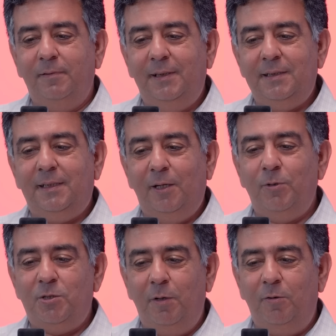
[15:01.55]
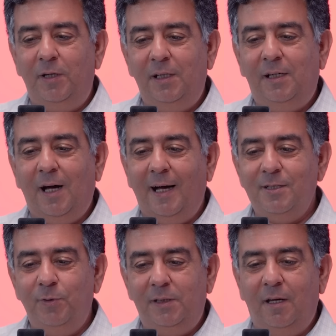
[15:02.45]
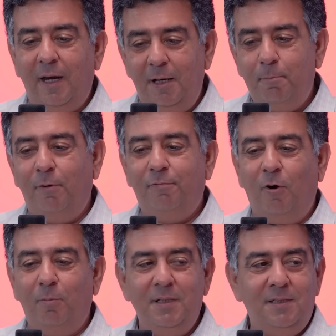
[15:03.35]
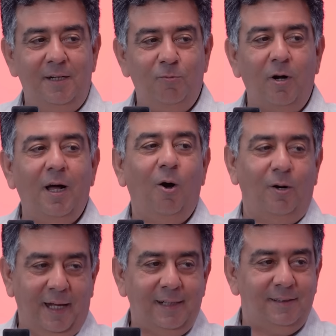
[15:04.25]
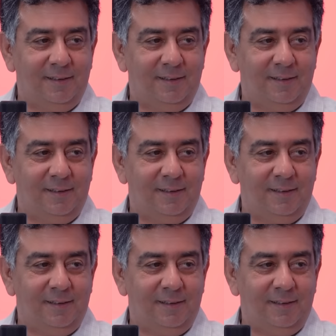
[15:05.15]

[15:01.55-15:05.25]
distinguish between cars with great performance and what are hot hatches.